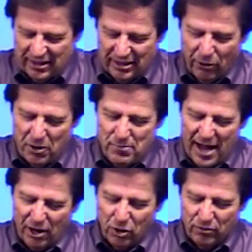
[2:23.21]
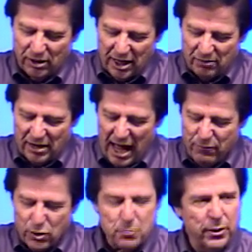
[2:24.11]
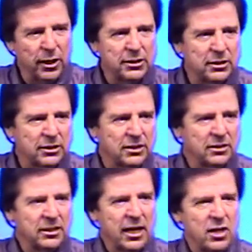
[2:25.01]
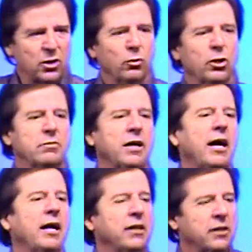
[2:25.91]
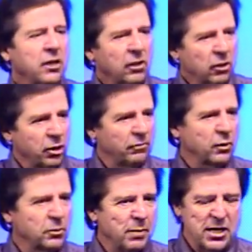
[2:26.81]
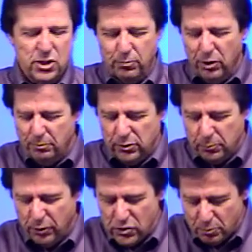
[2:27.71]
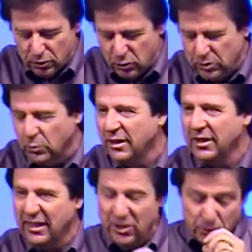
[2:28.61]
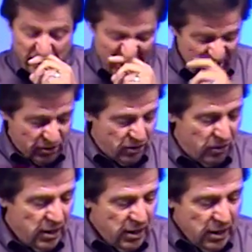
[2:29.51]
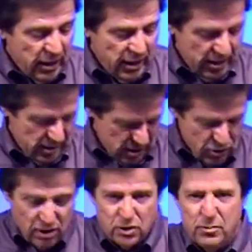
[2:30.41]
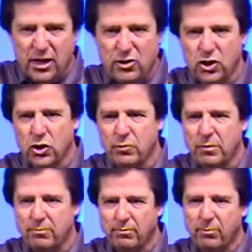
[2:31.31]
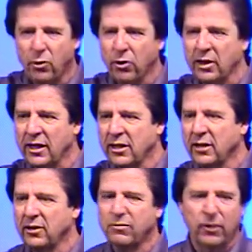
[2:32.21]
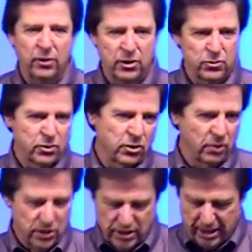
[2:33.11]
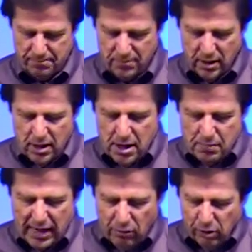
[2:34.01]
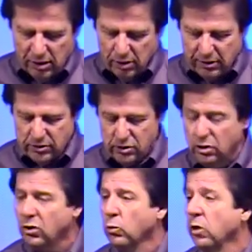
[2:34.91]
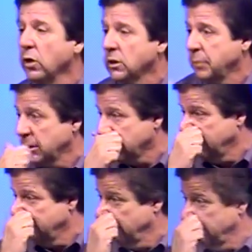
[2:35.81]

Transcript: going back over a lot of life experiences and taking the Word of God and looking for those basic principles which we need to adhere to, uh, this, this message has been born in the furnace, so to say. But I really believe it's a good word, especially,